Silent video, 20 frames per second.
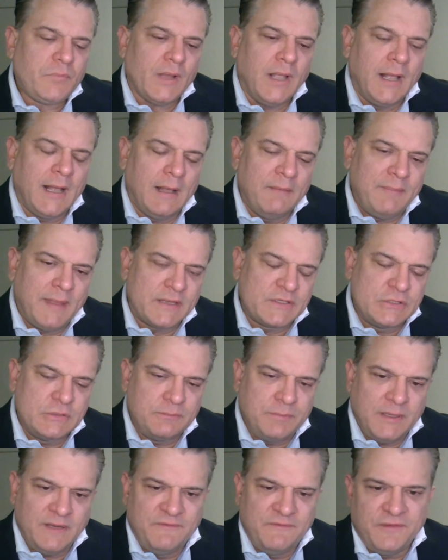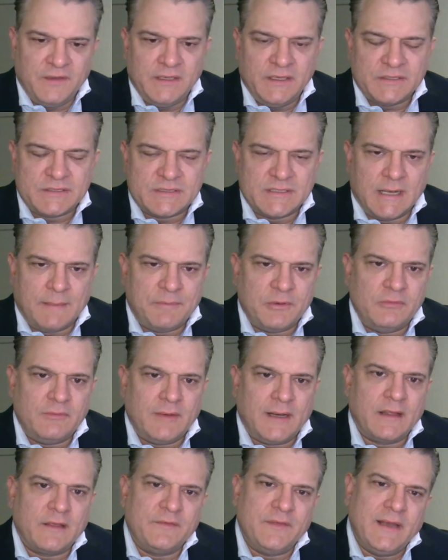That should be finished and up and
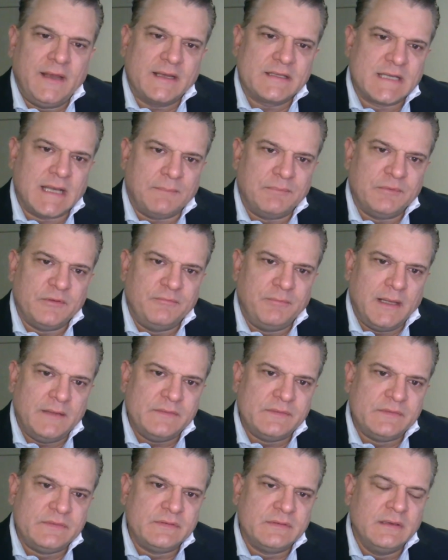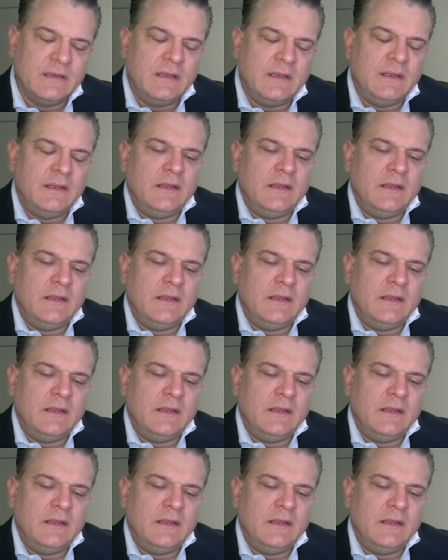running in the next couple of months.